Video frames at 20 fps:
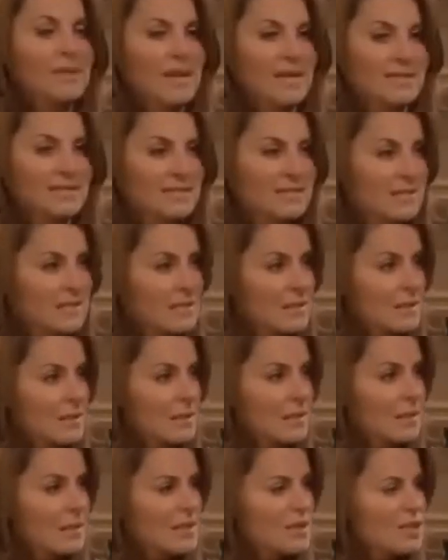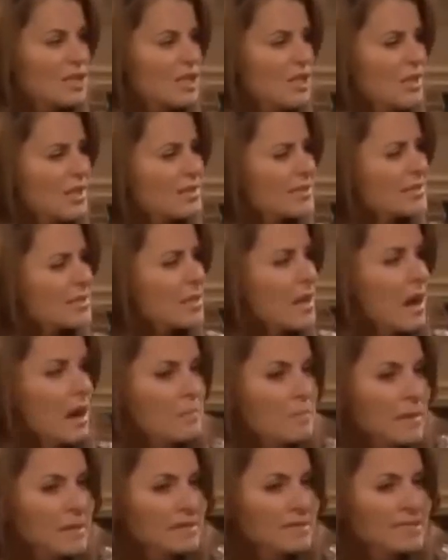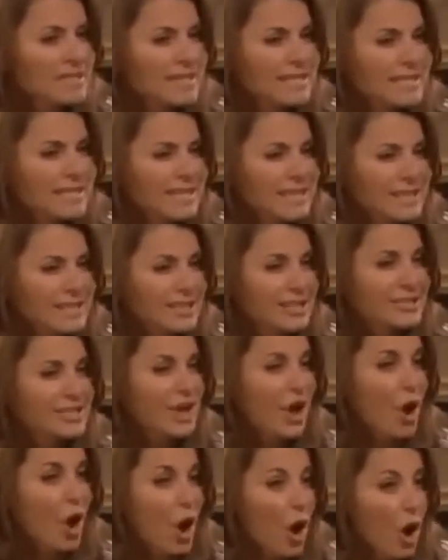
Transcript: Yes. She is coming to kill us